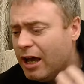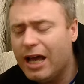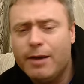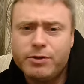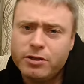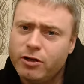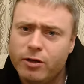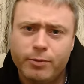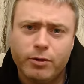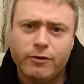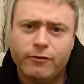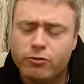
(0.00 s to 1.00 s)
Absolutely
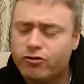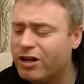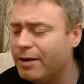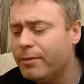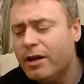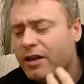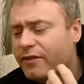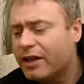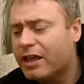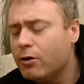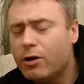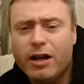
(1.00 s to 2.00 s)
beautiful dram. The
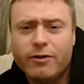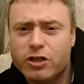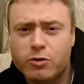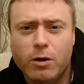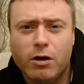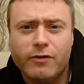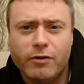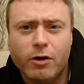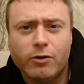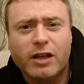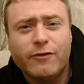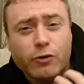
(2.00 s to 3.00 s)
Kilkerran
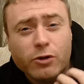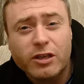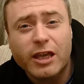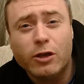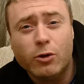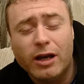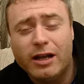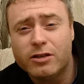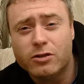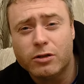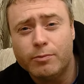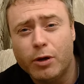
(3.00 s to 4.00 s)
12-year-old. If you can get your
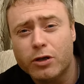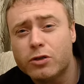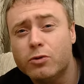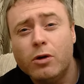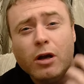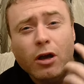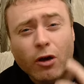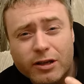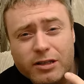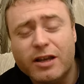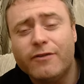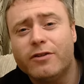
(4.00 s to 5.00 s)
hands on a bottle, I
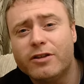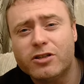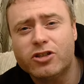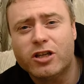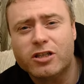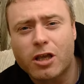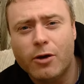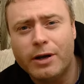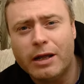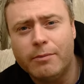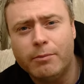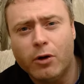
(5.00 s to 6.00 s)
definitely suggest going
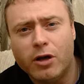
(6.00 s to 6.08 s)
out and